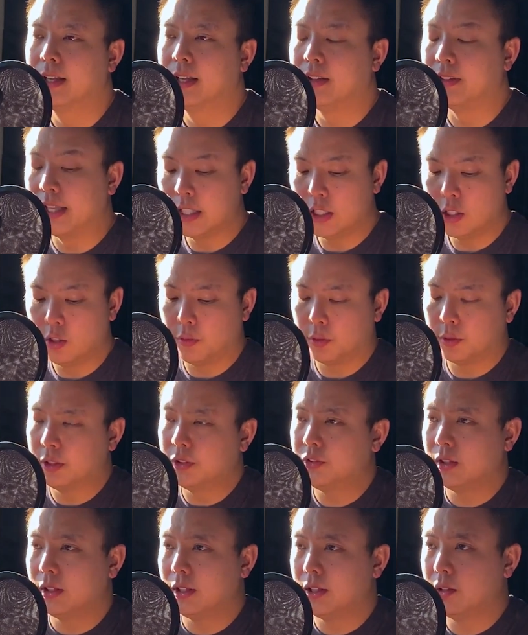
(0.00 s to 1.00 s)
Thank you for
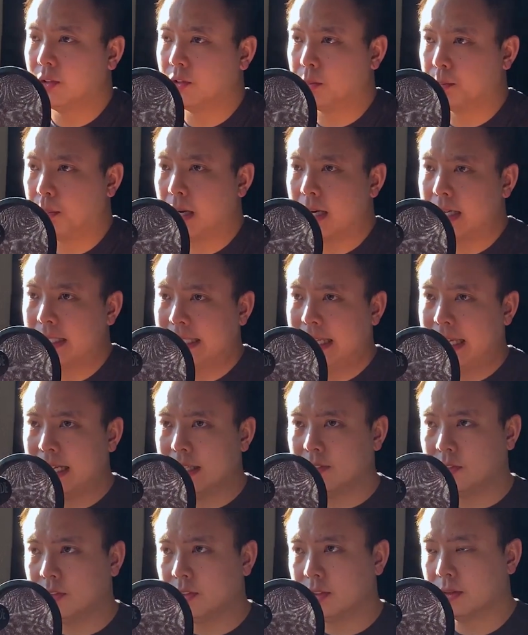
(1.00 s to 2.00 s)
listening to this
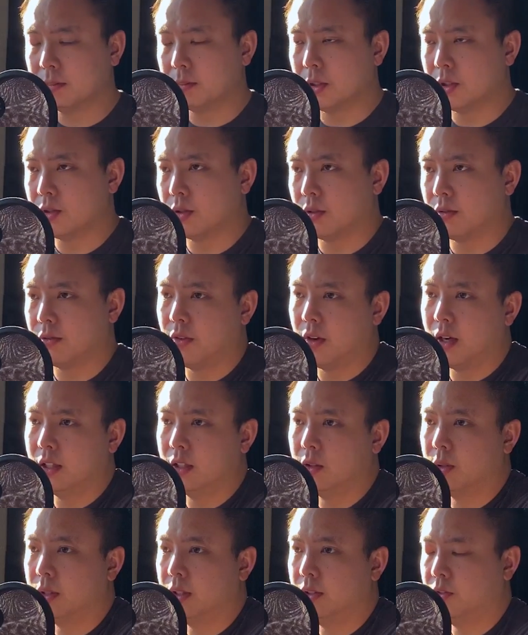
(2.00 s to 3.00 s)
podcast. Be sure to
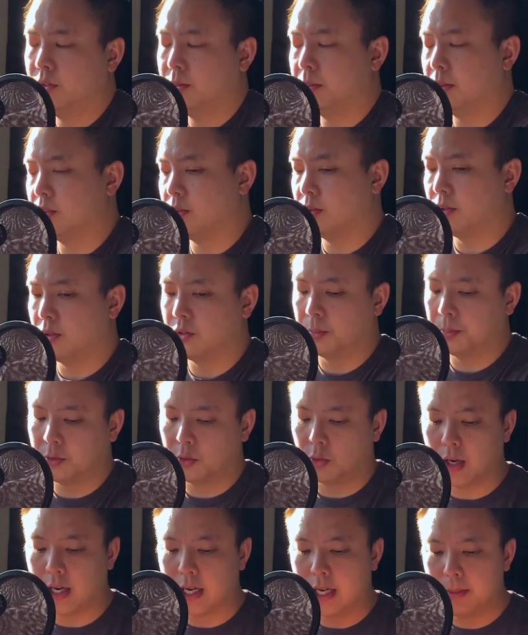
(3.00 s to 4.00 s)
follow us, be sure to
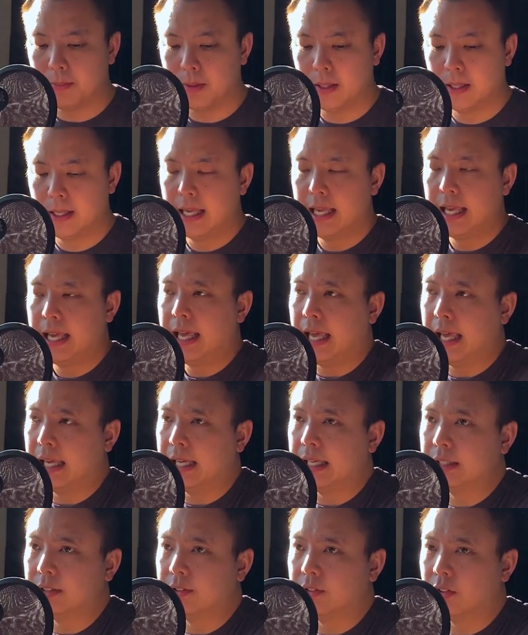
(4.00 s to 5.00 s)
subscribe,
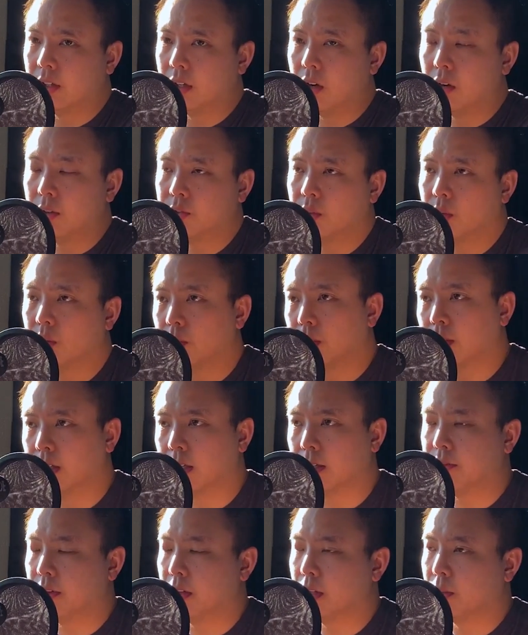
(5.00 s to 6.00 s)
and
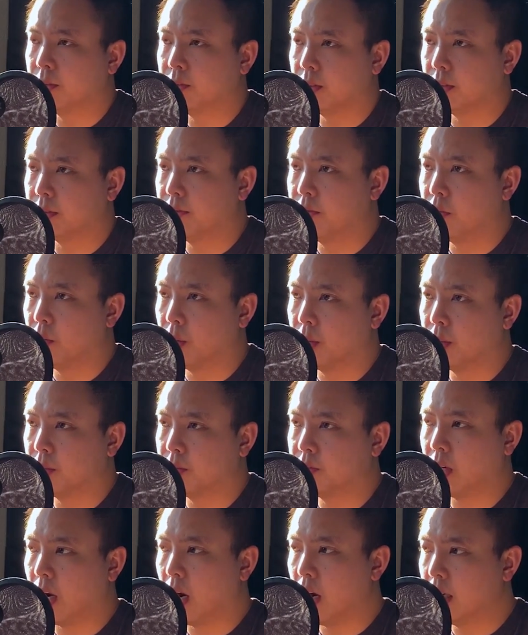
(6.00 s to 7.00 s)
also follow us on Four
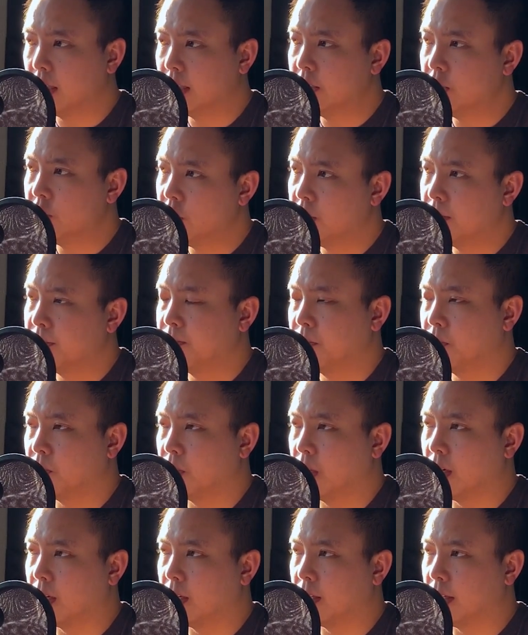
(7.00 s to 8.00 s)
Oaks College.
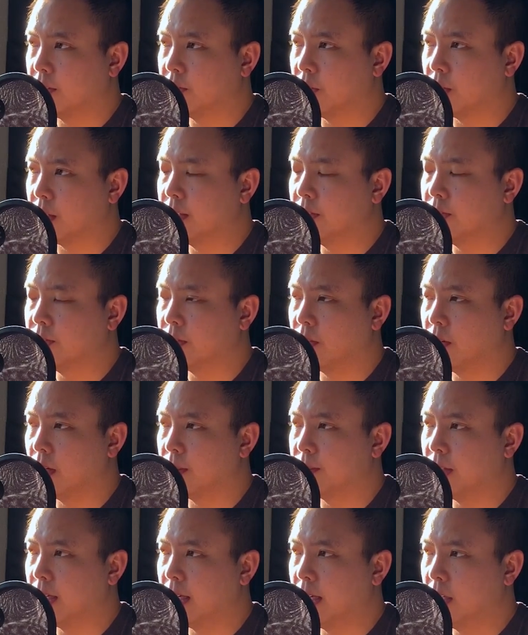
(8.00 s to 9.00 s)
That's our
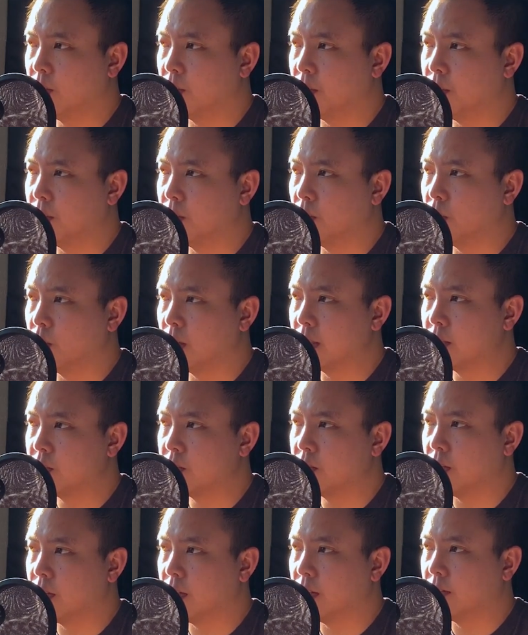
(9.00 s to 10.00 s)
Instagram tag where you can
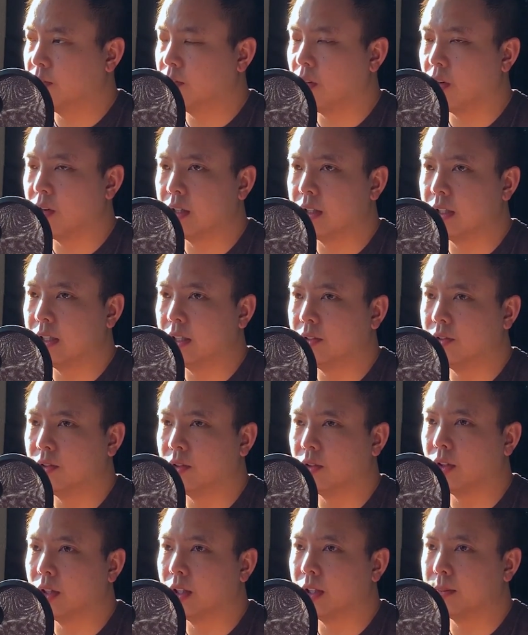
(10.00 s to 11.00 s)
watch this on
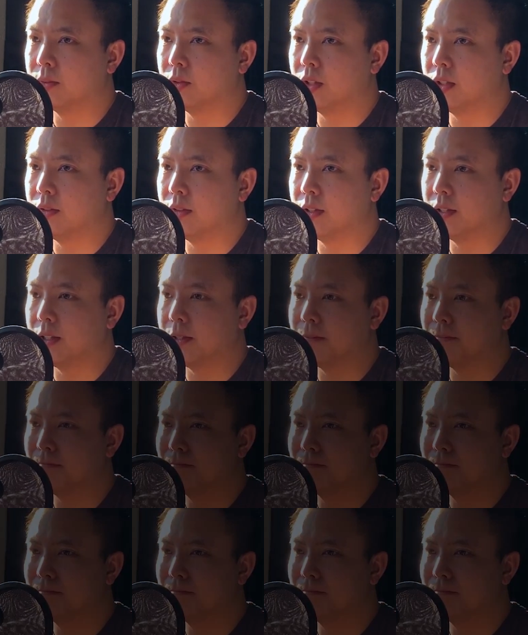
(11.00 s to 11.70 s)
Instagram TV.